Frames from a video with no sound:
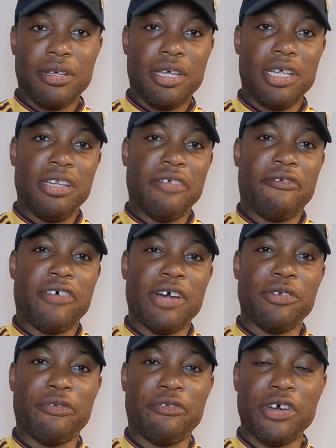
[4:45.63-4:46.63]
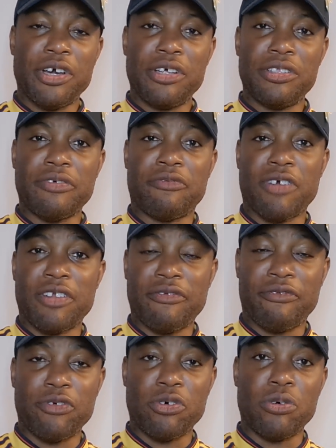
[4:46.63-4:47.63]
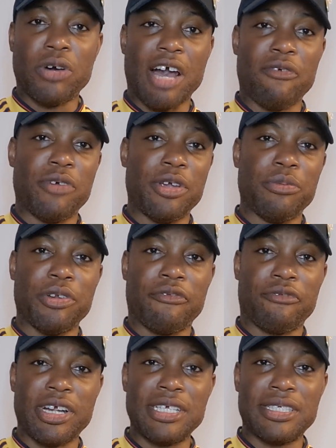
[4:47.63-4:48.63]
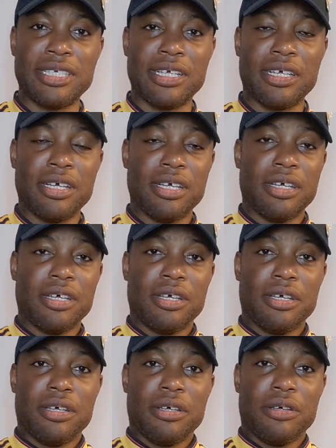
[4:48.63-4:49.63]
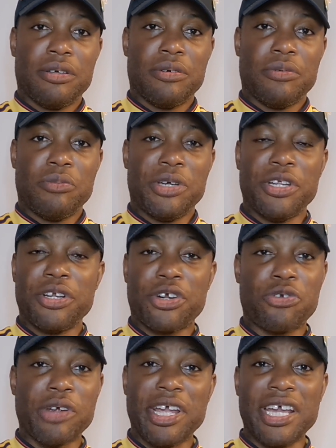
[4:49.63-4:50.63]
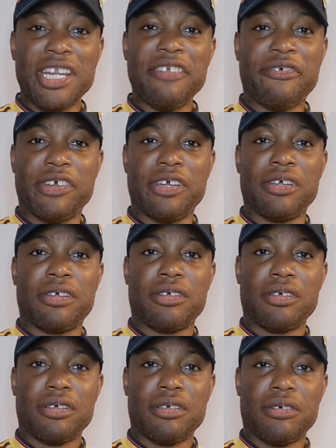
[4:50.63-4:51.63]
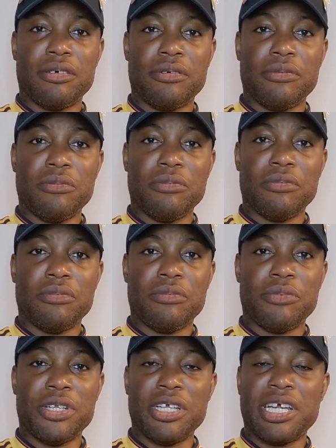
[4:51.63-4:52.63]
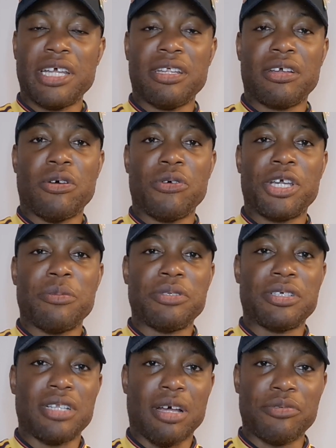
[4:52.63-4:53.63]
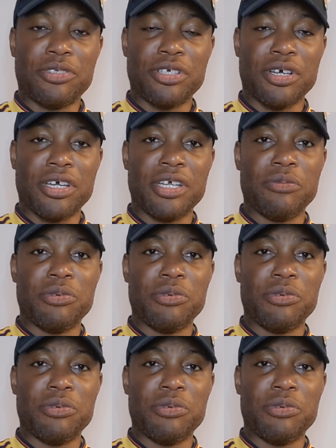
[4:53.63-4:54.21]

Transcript: In the final third, the front four, however you want to phrase it, we didn't create anything. We didn't get the goalkeeper's gloves dirty.